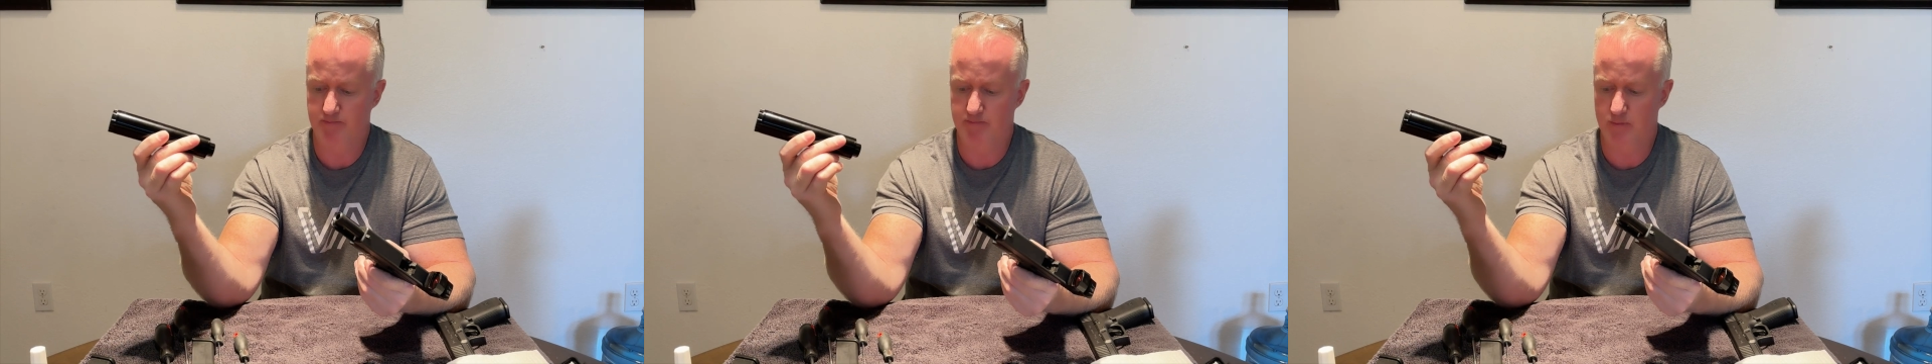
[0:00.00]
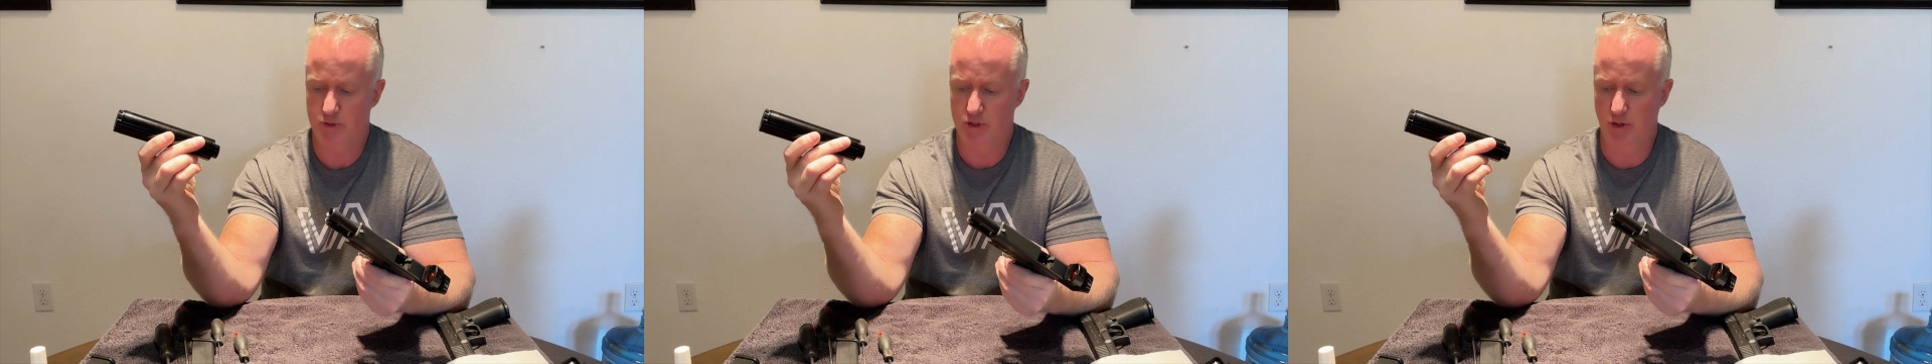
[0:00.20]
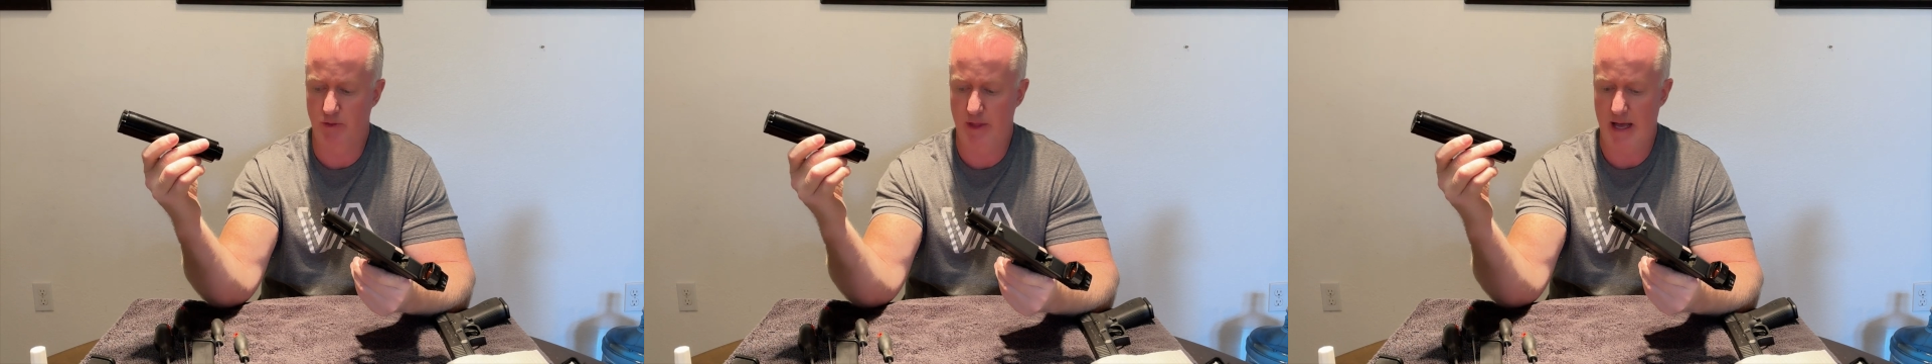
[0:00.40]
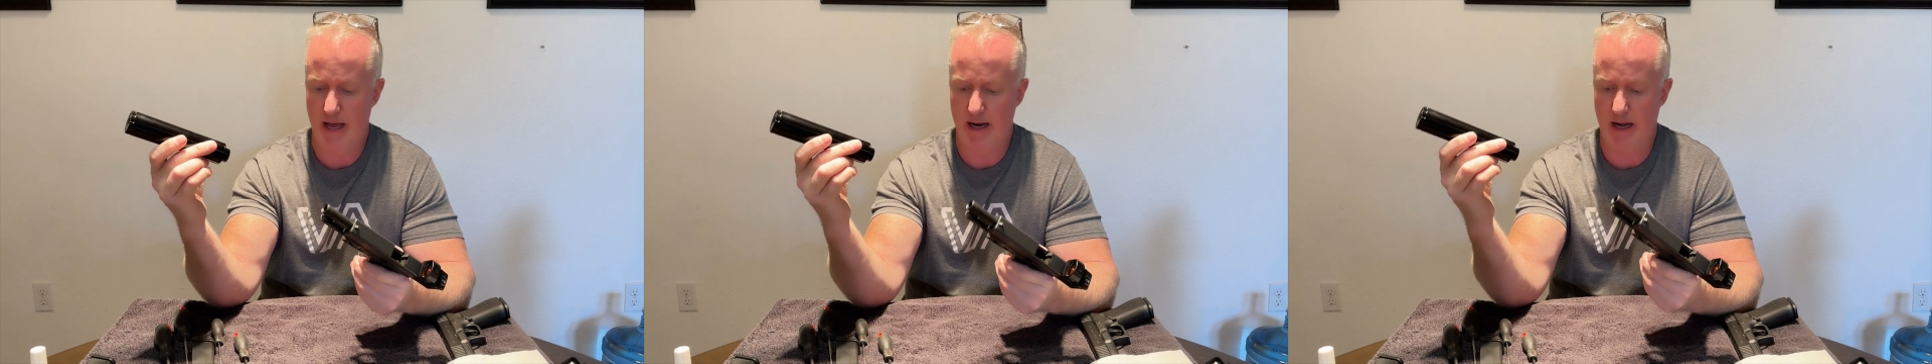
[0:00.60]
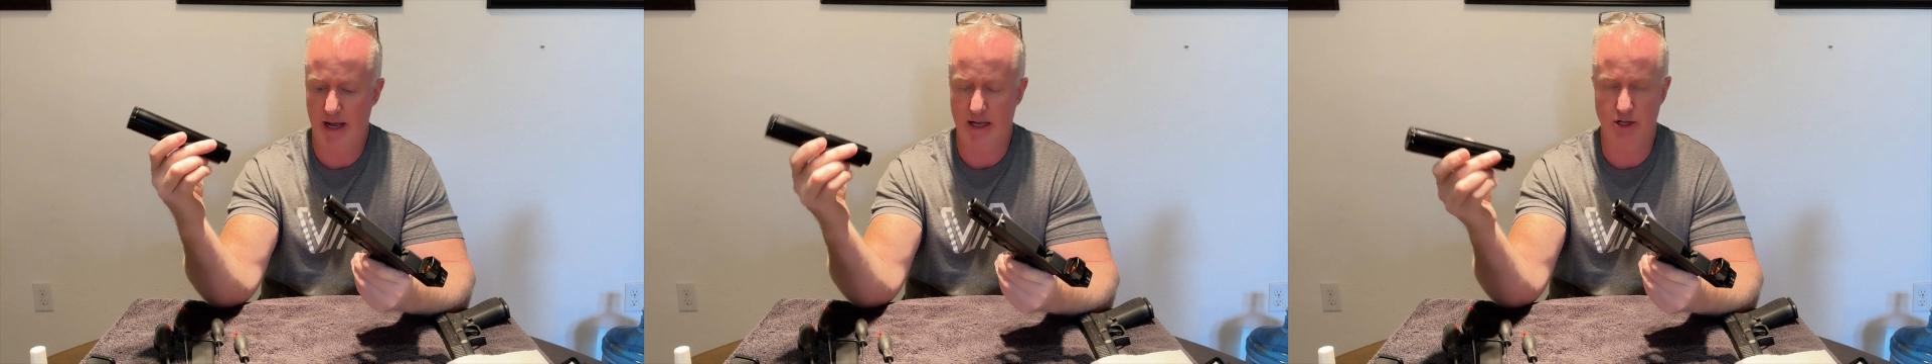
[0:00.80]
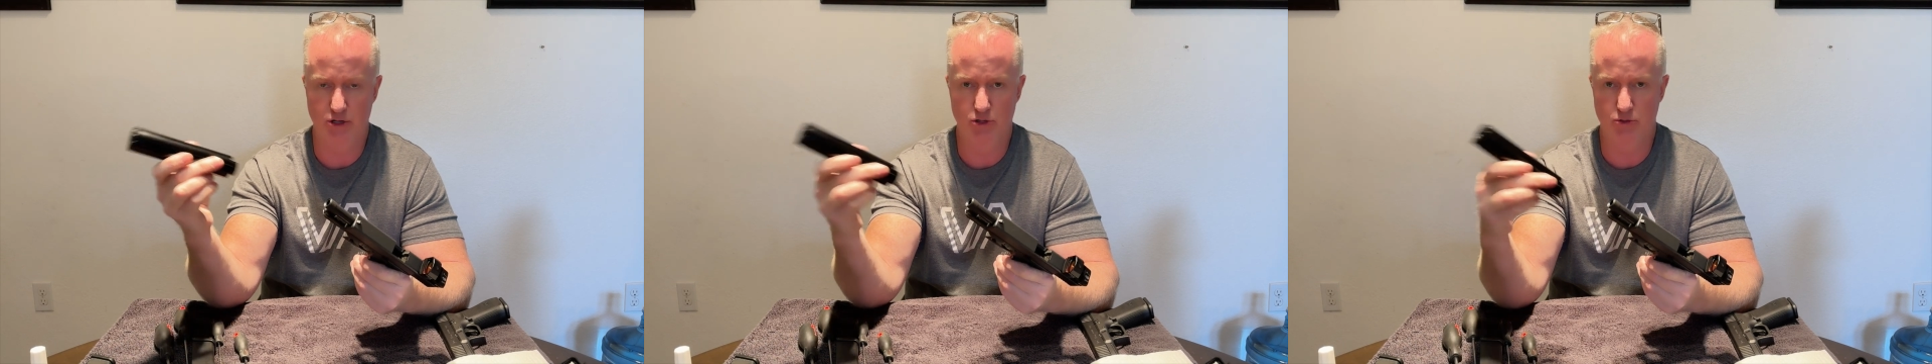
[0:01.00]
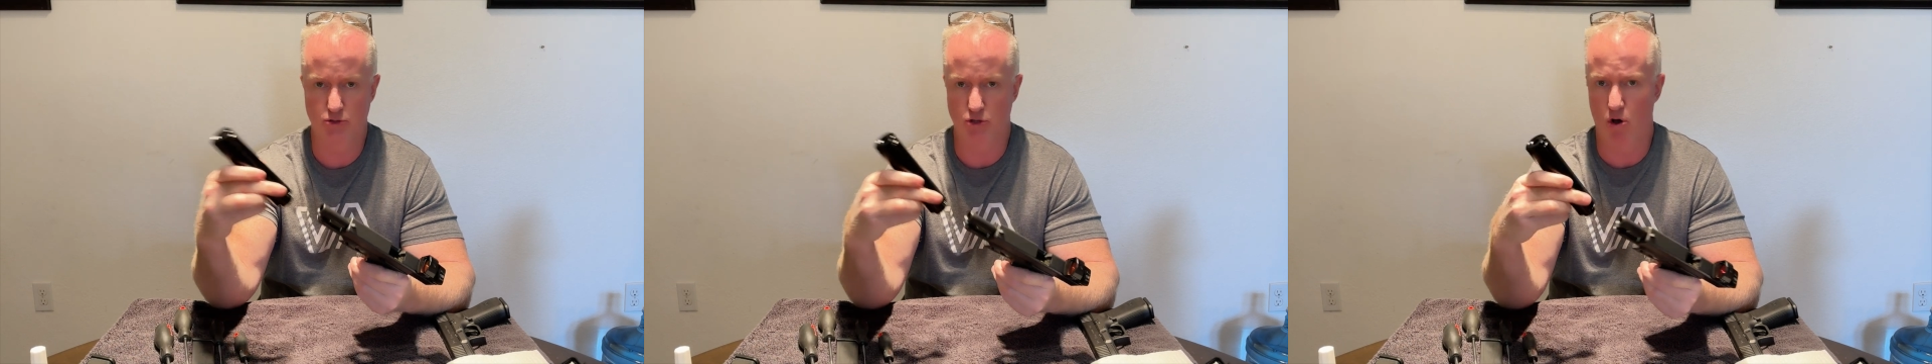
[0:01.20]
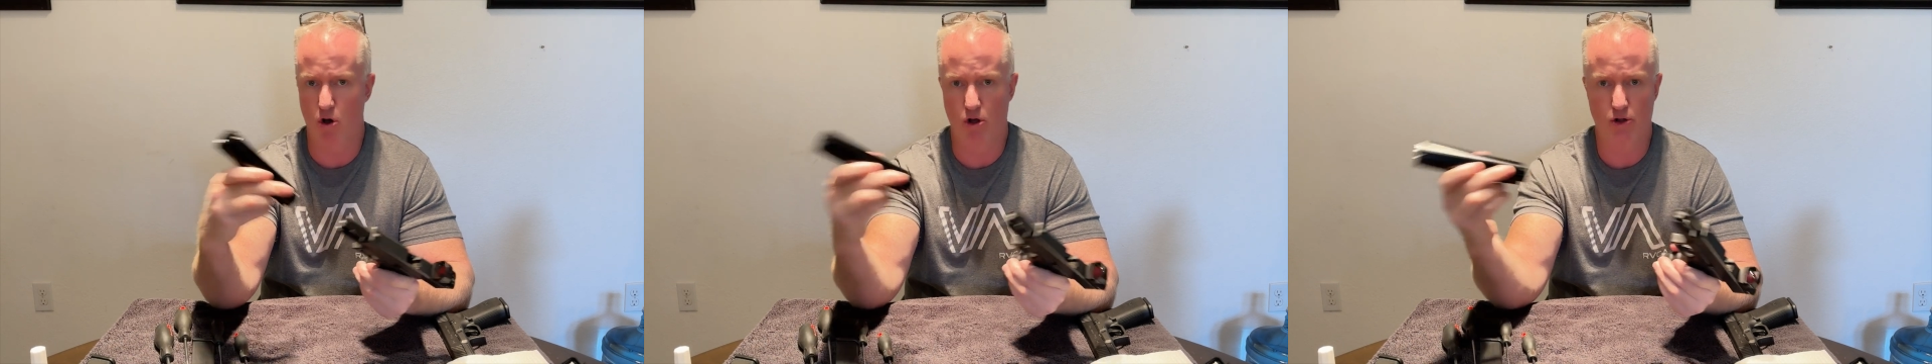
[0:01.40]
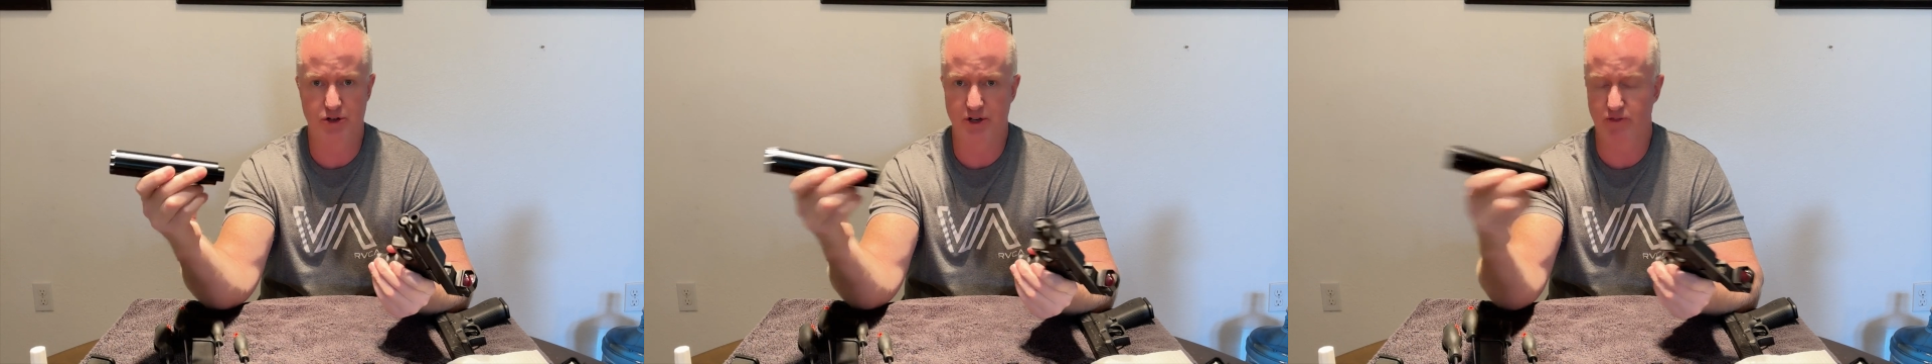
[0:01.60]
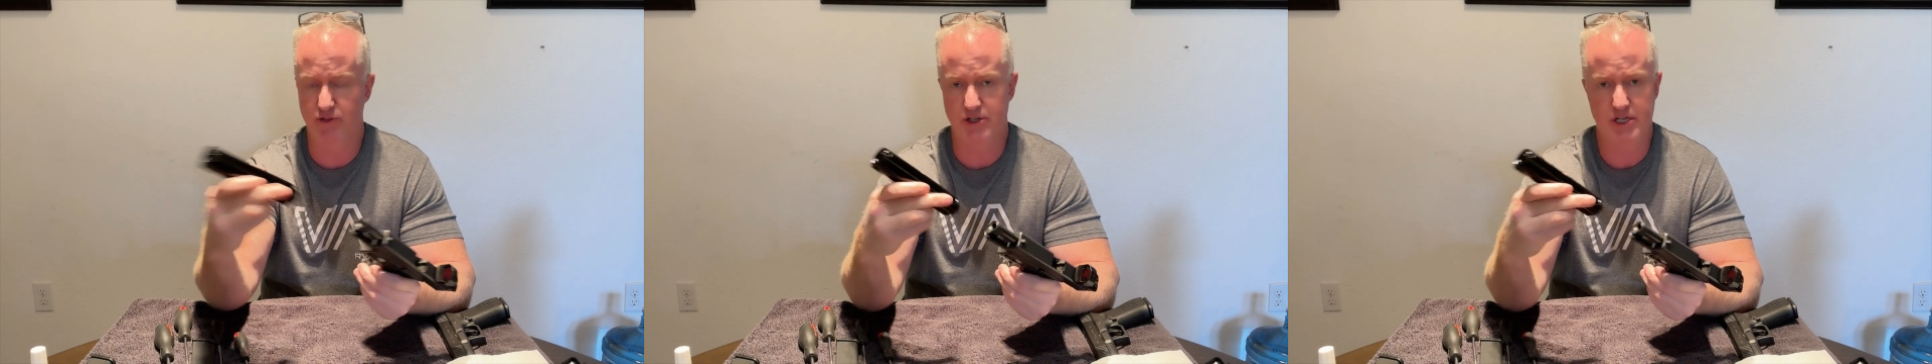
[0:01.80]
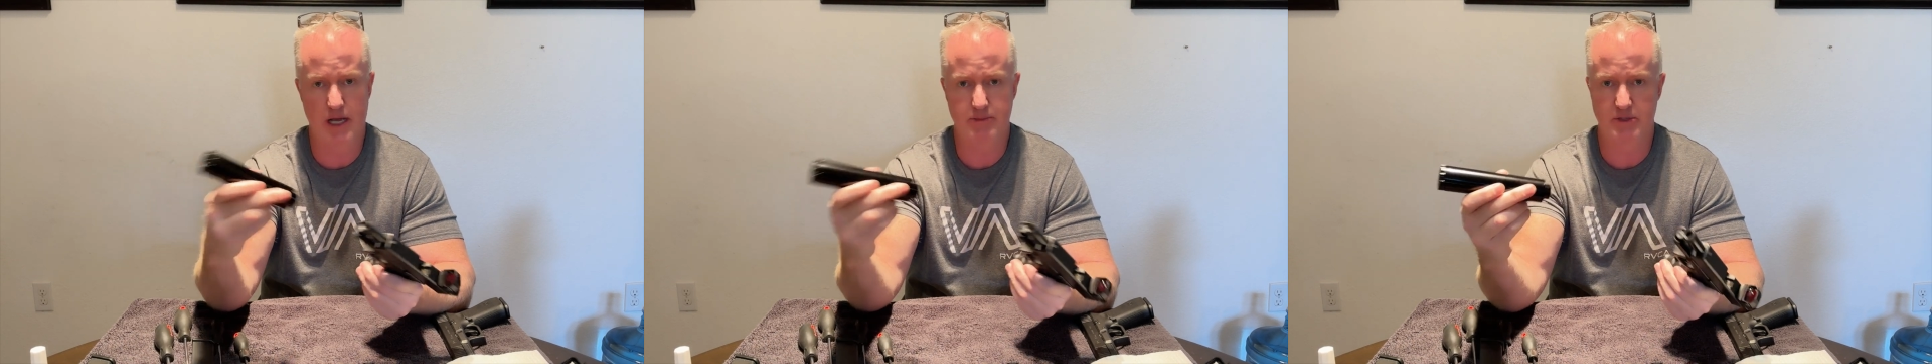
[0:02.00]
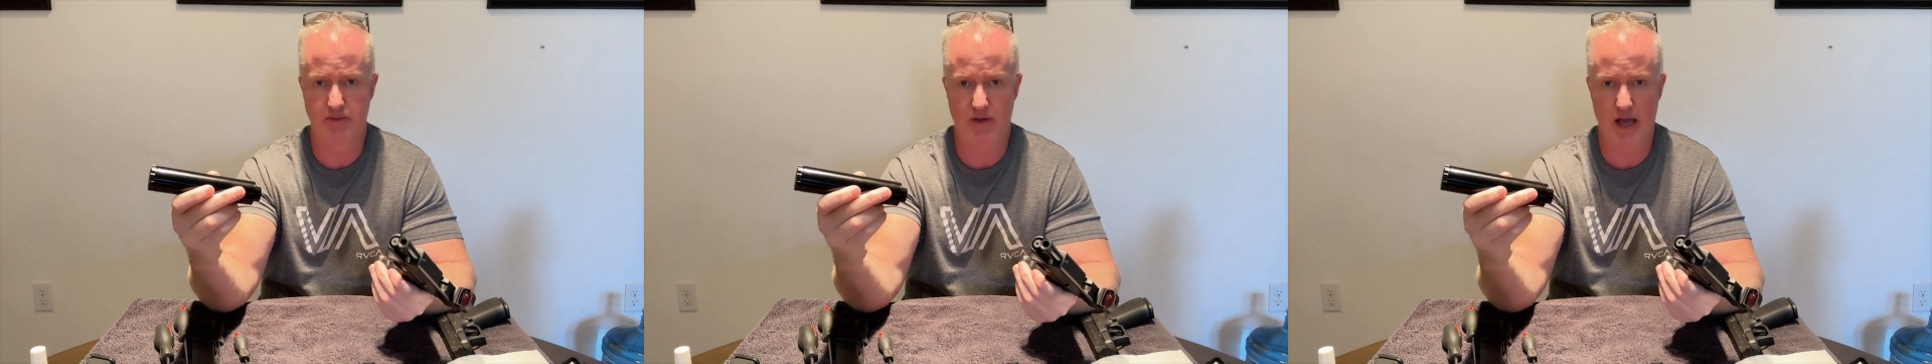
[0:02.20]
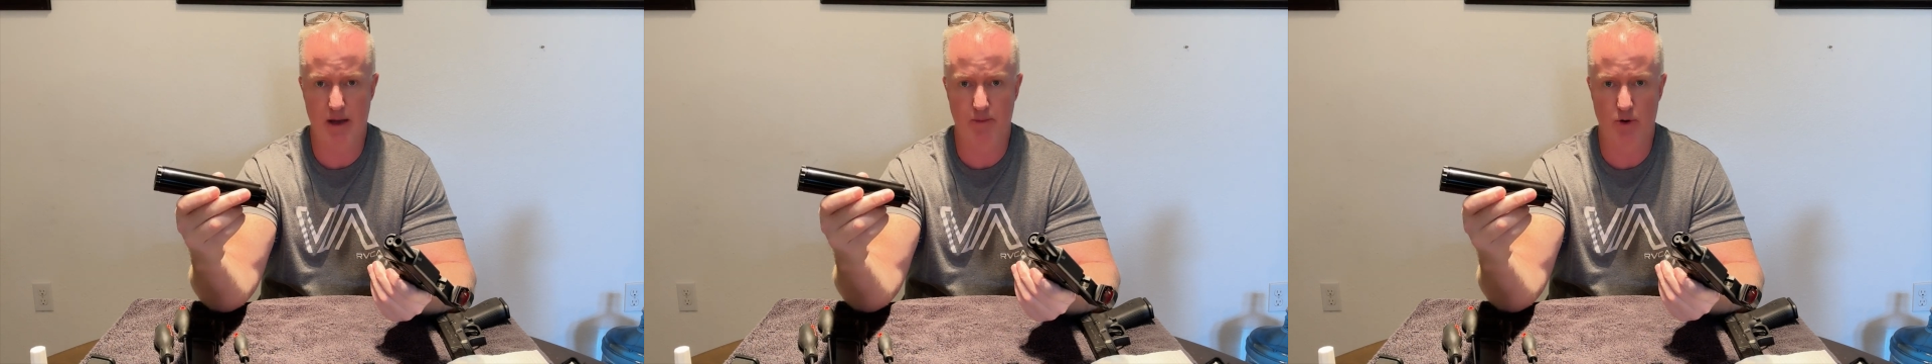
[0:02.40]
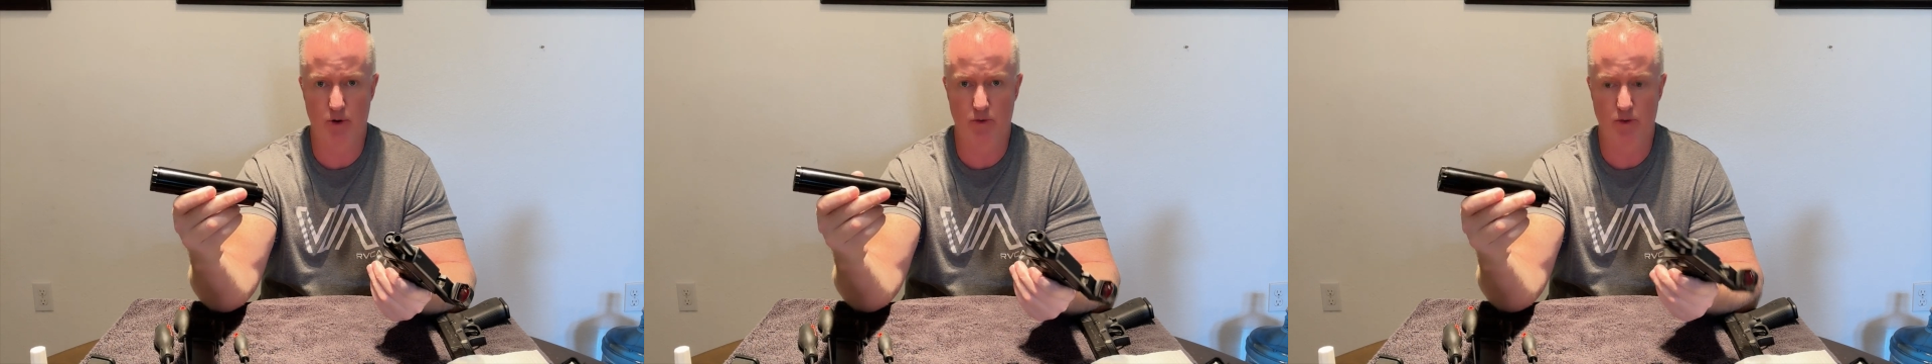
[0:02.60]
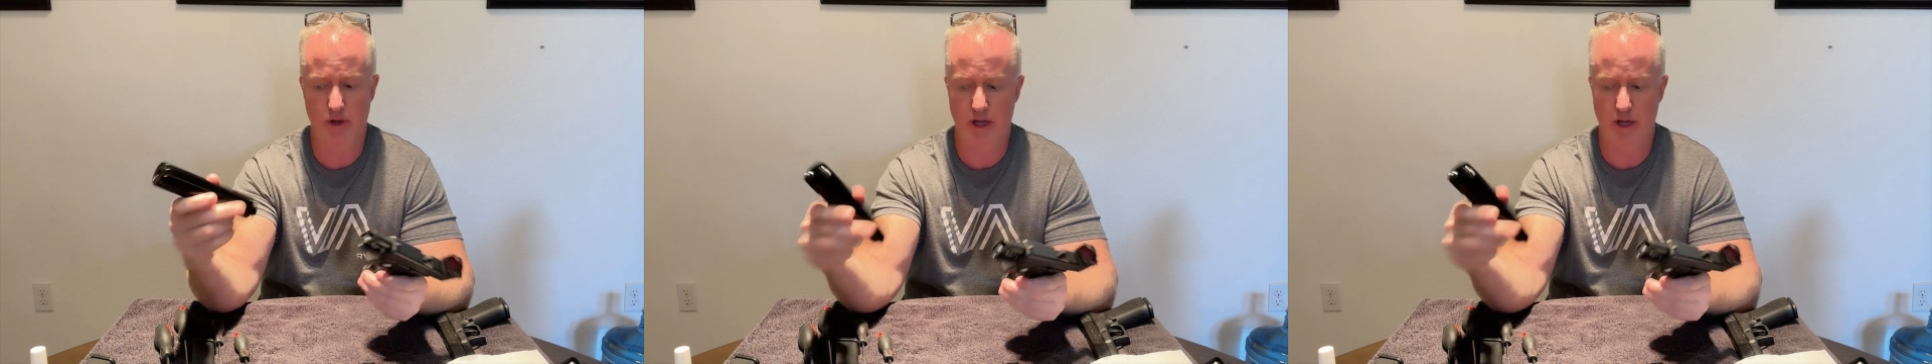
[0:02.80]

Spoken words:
so that I can use all different types of ammo